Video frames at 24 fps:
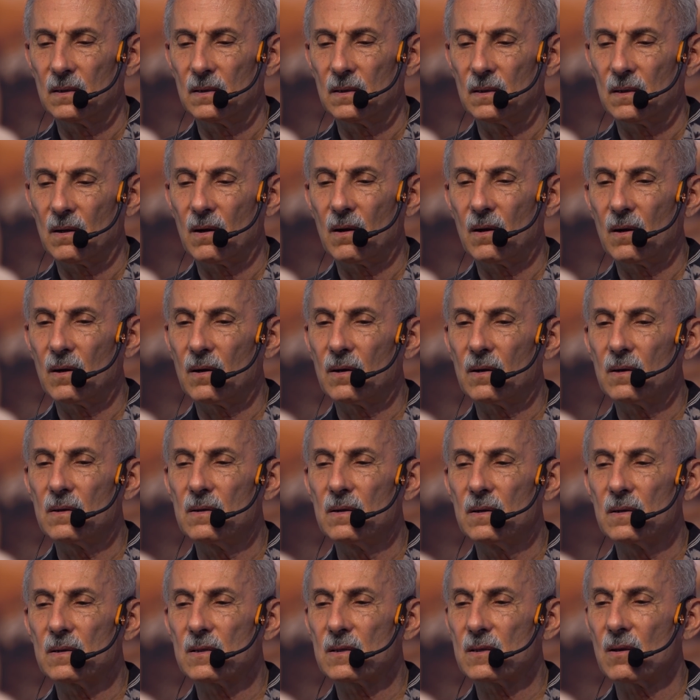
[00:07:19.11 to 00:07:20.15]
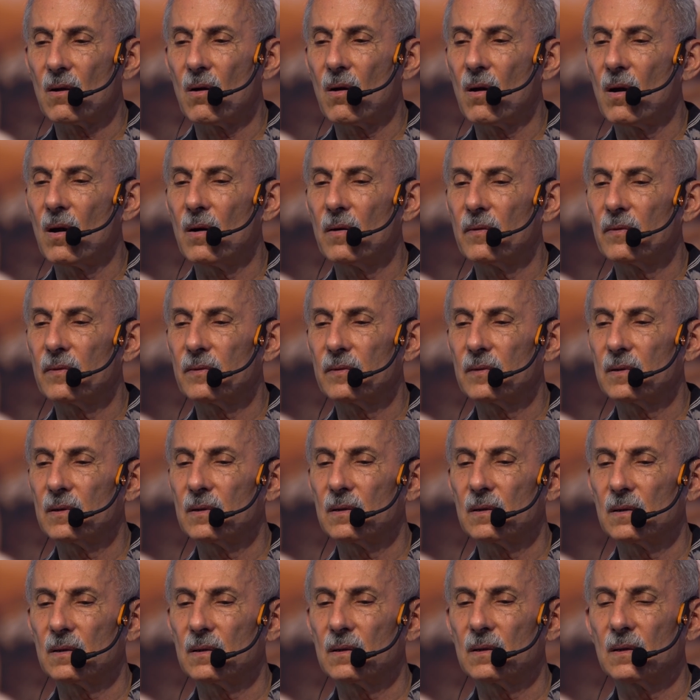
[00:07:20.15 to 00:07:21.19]
hard and soft.
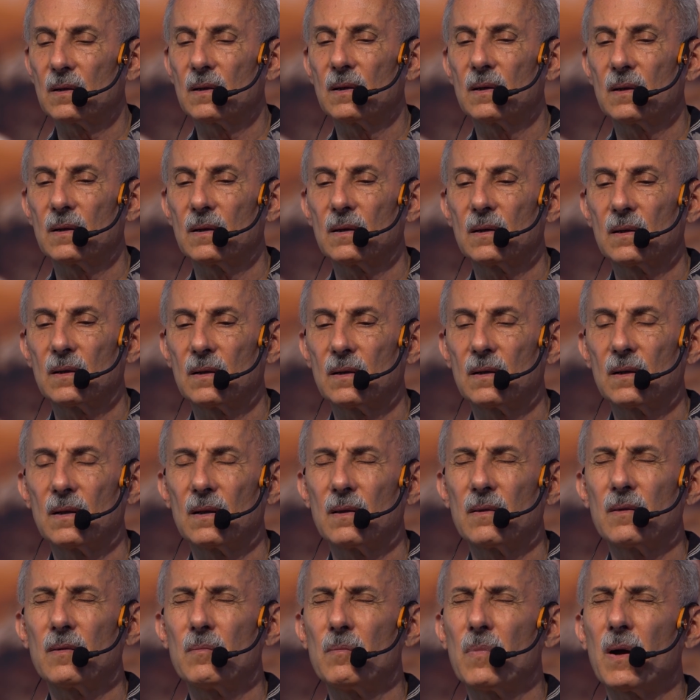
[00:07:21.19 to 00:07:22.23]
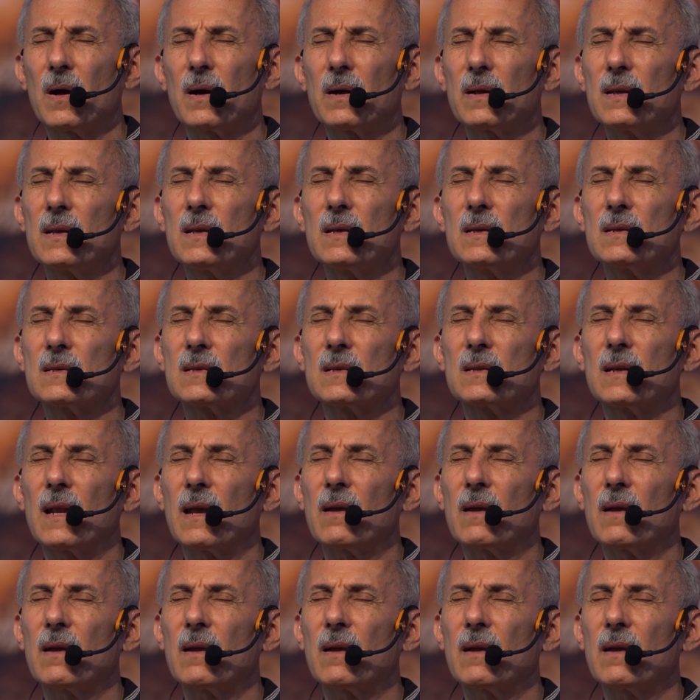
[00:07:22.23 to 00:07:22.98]
The body is an